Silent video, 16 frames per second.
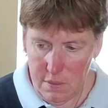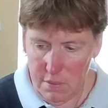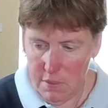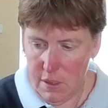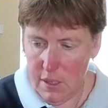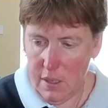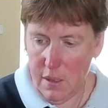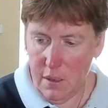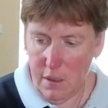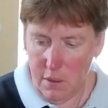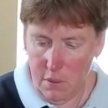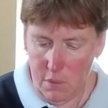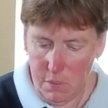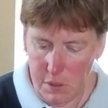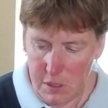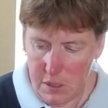3 can
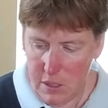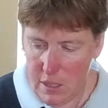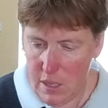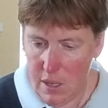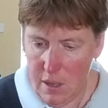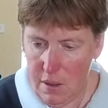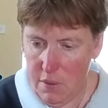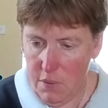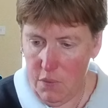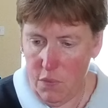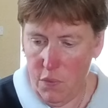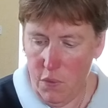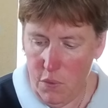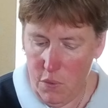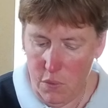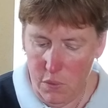go up to there,
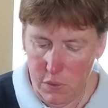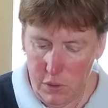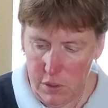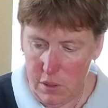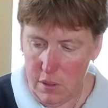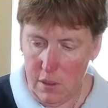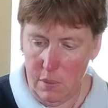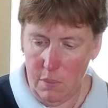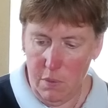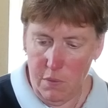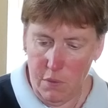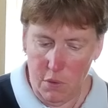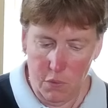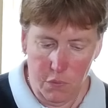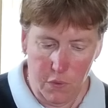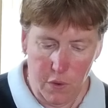4, suddenly we've
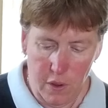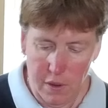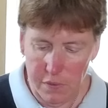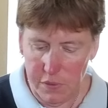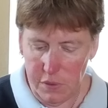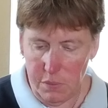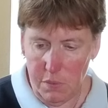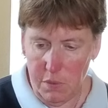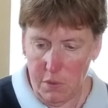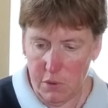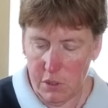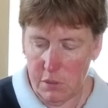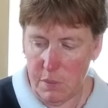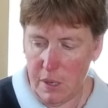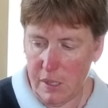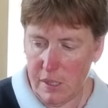got 5, so we've got a
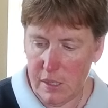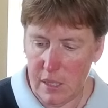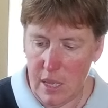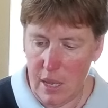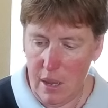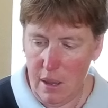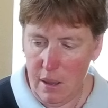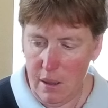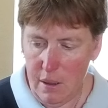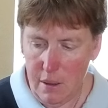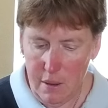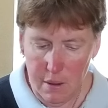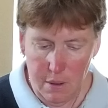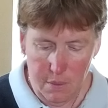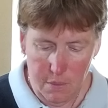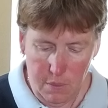space there.
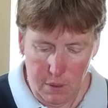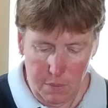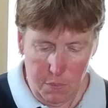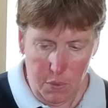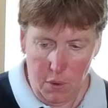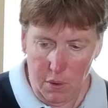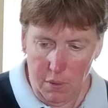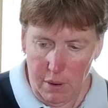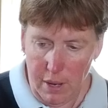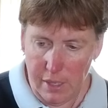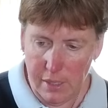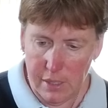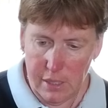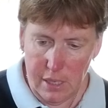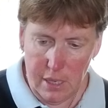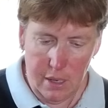We can put our ace